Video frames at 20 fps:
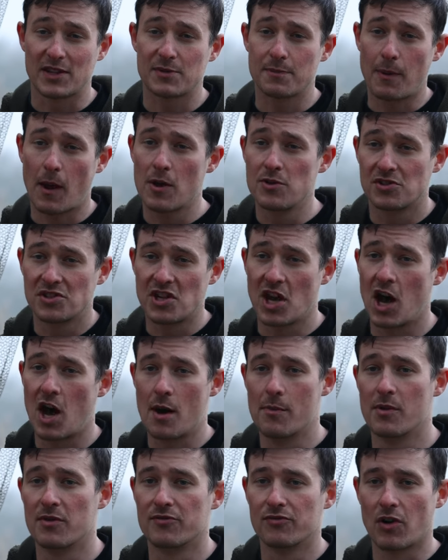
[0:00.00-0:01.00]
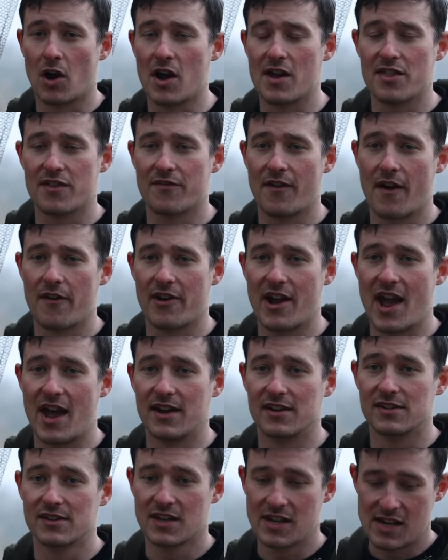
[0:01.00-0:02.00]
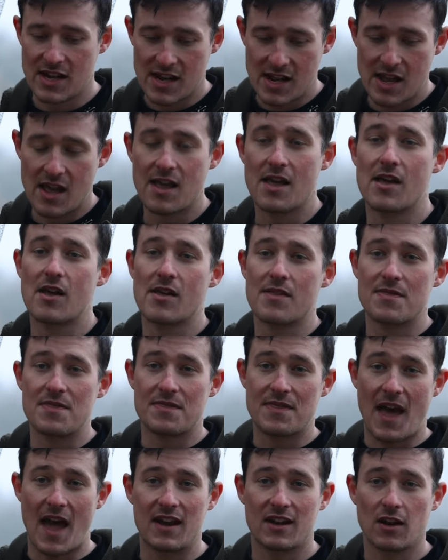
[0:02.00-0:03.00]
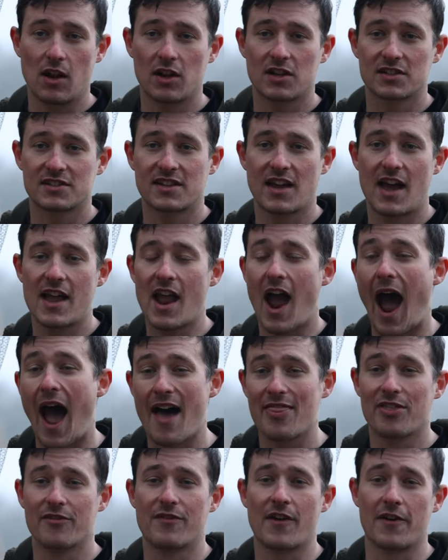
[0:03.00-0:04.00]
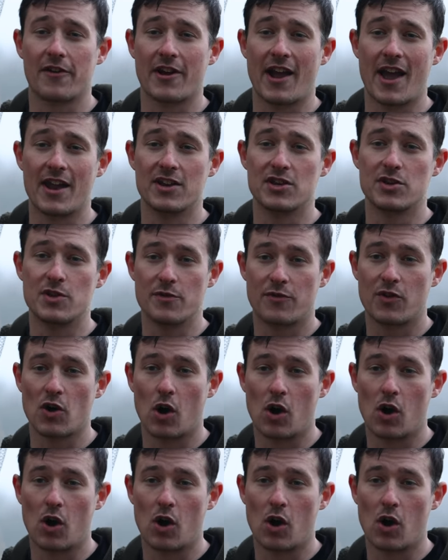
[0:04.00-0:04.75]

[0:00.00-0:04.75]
exposed carbon right at the very end. Then, like I say, at the very end, you've